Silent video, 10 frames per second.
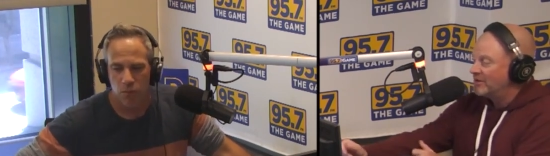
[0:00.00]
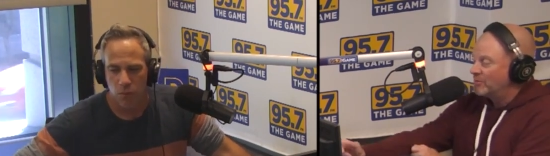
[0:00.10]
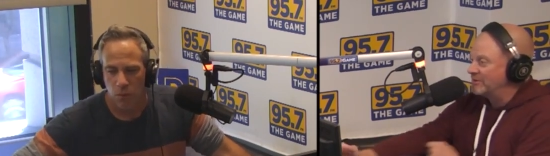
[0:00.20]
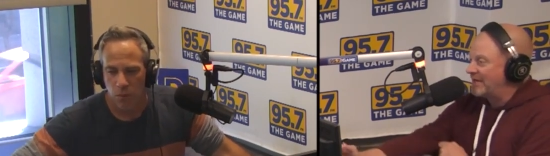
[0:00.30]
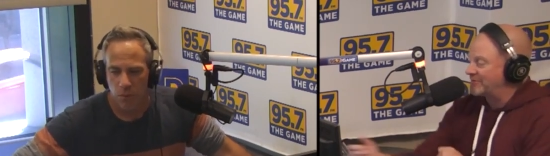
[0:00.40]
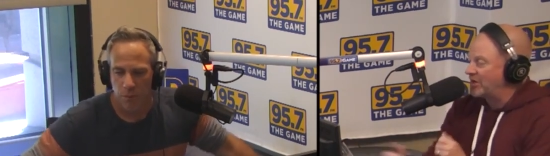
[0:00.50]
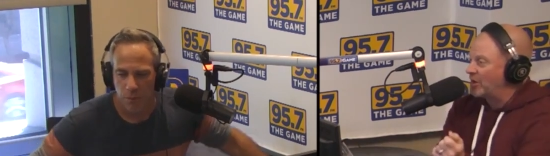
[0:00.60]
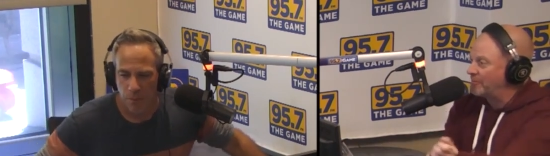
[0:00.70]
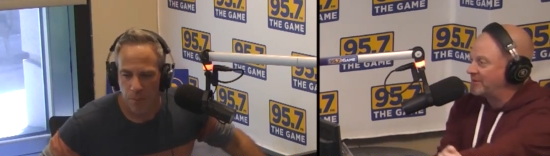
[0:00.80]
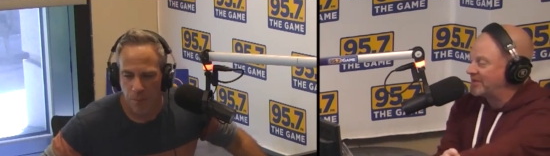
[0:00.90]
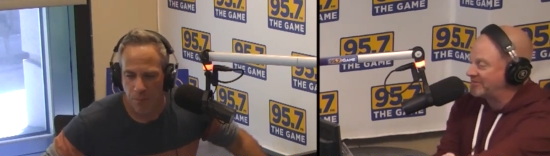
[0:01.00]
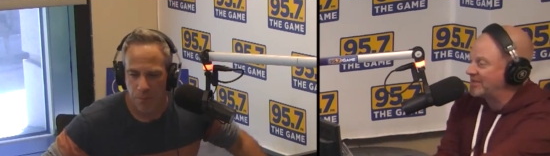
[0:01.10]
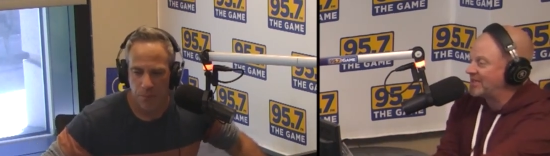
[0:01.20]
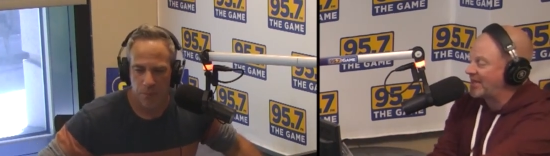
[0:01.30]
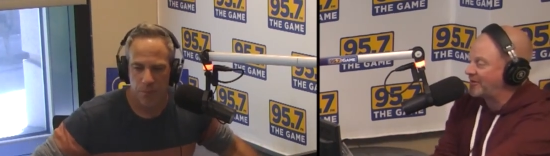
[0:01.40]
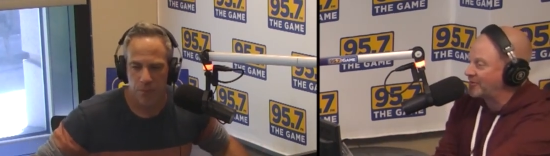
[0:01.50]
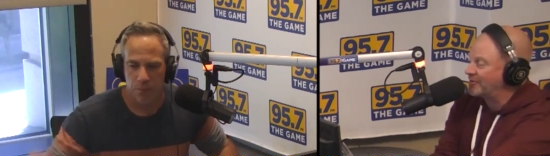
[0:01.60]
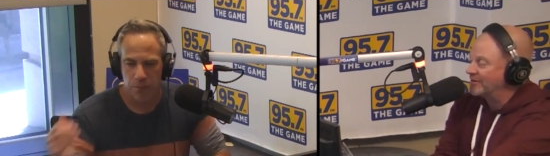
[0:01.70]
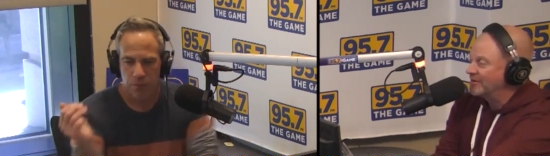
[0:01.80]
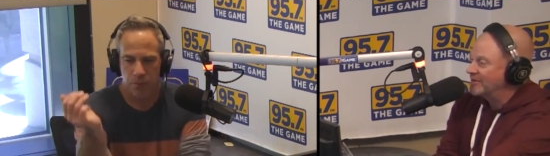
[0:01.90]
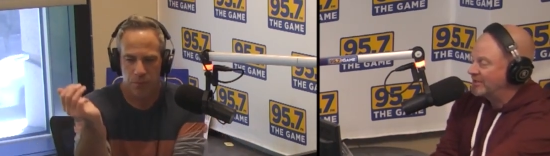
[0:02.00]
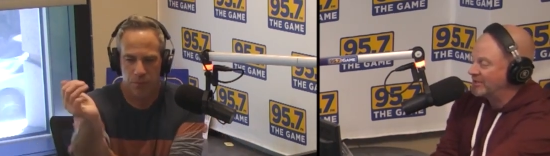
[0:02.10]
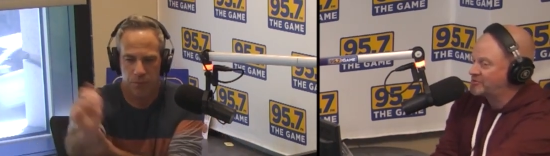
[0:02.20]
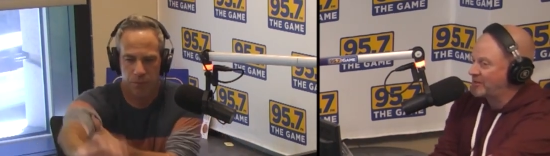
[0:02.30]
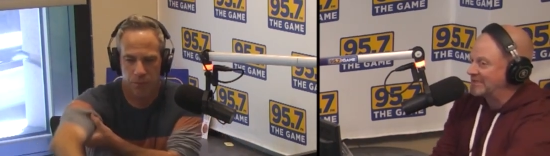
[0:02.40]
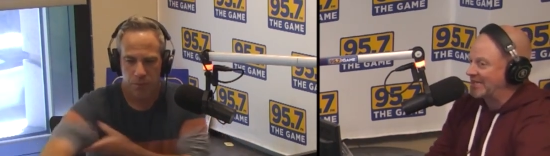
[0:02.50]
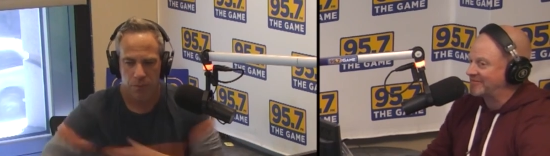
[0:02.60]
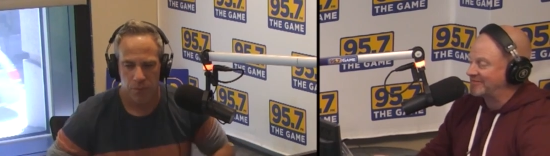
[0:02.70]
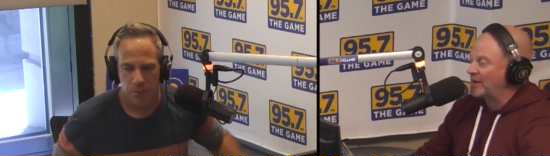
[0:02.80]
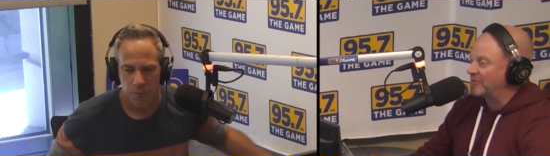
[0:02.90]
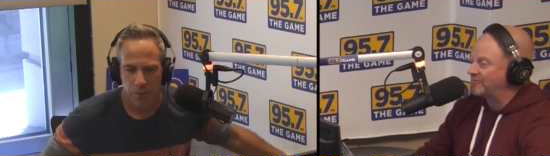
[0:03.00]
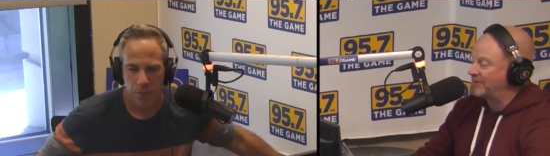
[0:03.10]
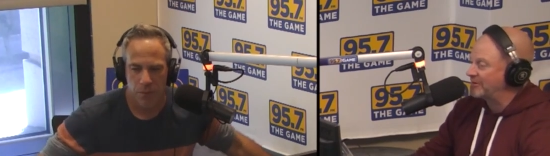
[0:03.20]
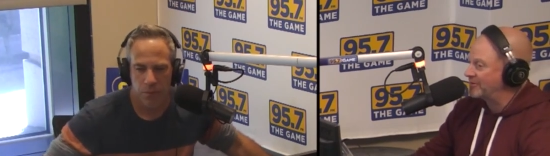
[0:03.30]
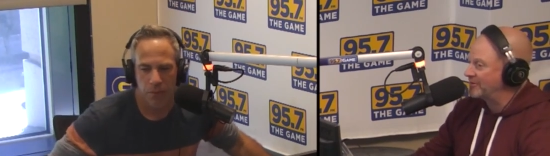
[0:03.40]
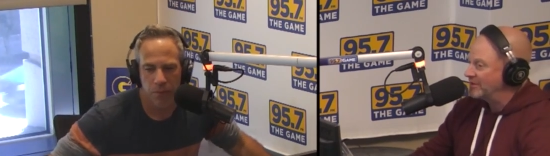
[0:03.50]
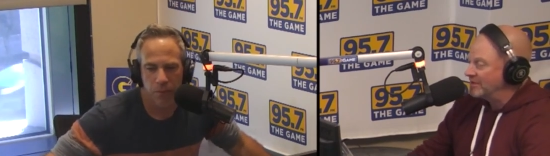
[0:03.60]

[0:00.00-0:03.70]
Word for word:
Speaker 1: We'll never know because he got hurt. And Trey Lance now has been hurt